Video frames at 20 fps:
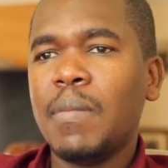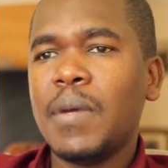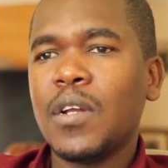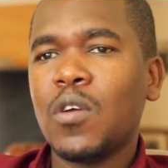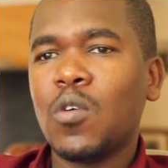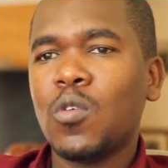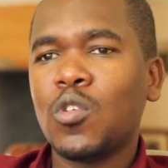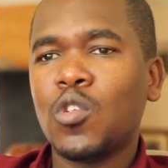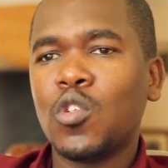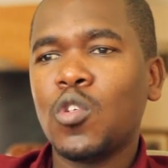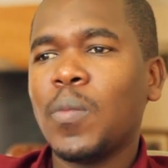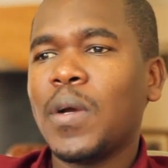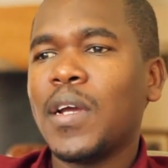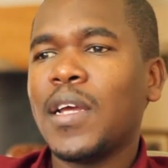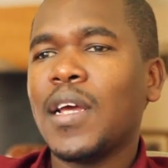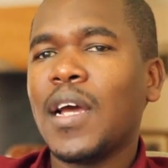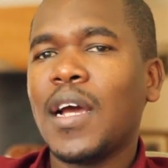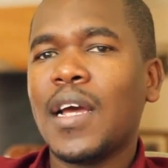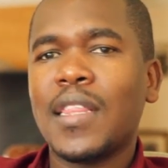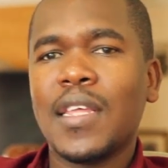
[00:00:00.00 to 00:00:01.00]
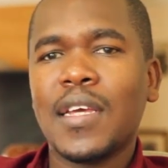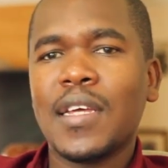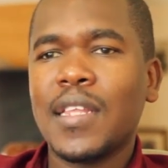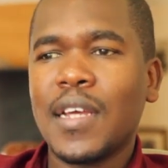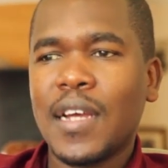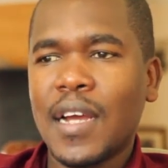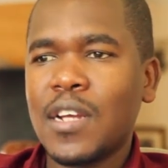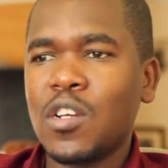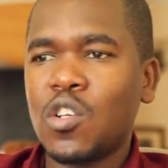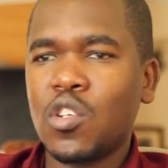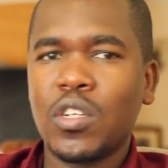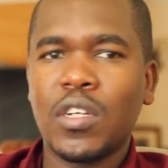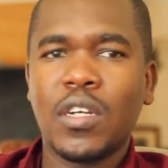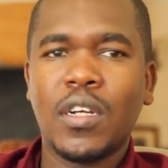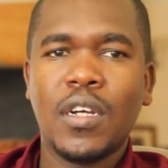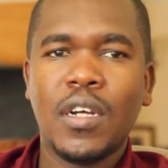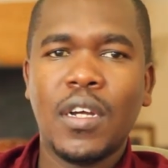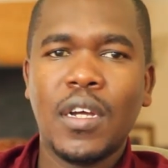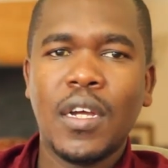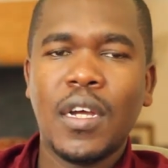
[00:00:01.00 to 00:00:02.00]
consumer, I think, in the country,
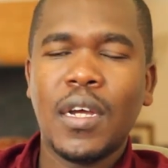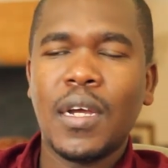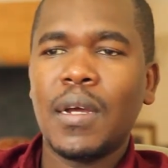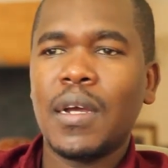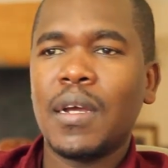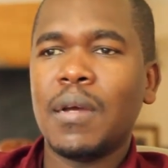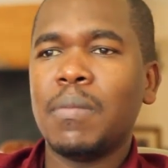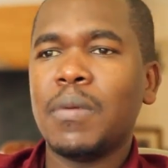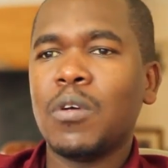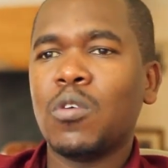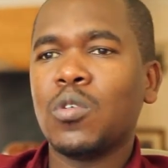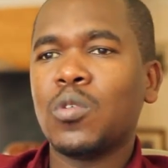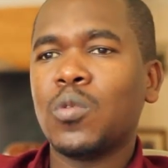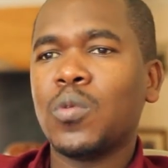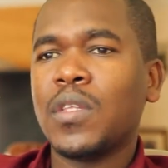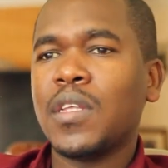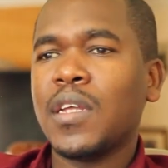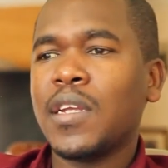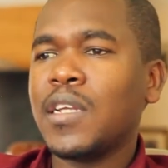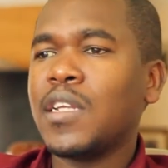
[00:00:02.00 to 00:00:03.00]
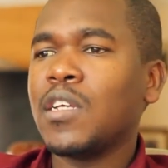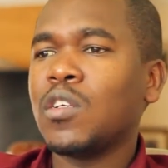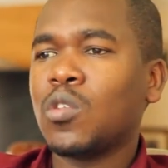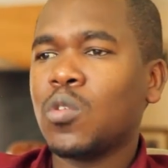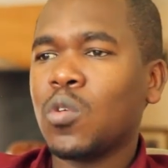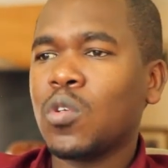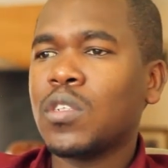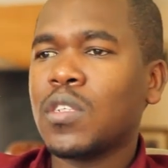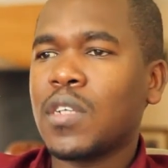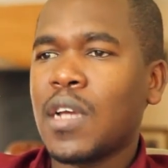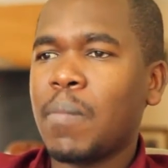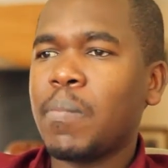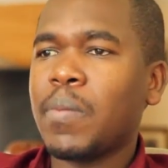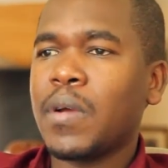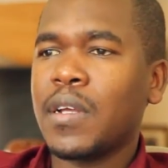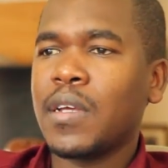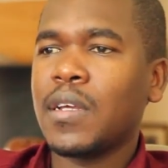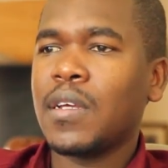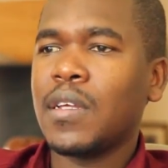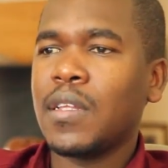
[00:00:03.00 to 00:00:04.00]
because we are the leading source
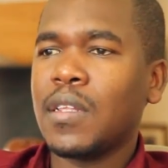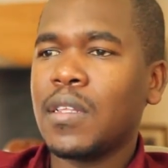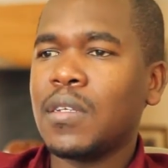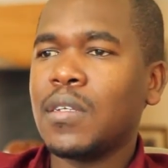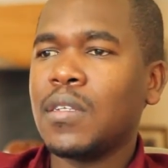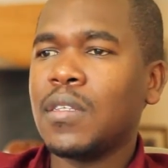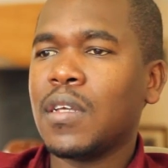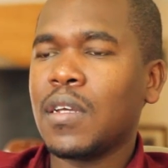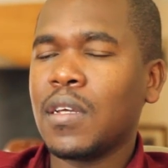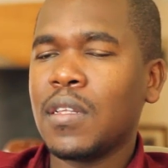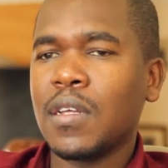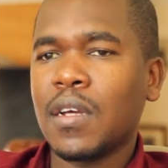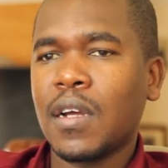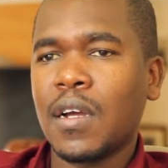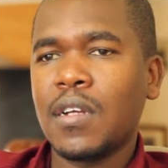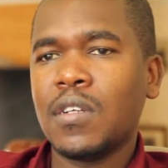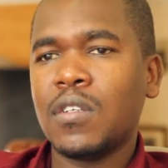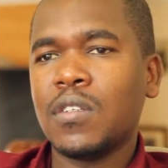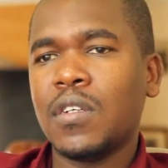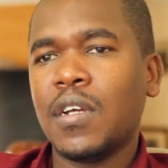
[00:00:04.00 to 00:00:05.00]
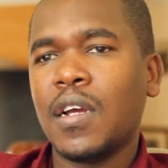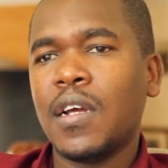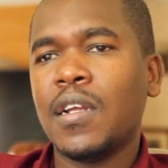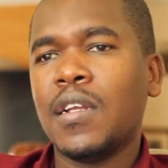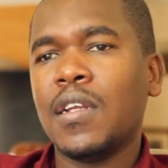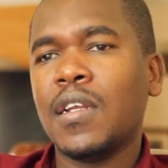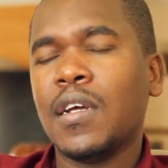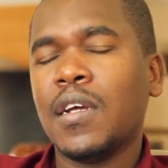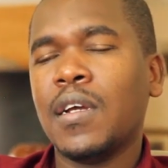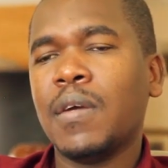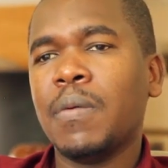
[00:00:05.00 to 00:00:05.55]
company in the country. And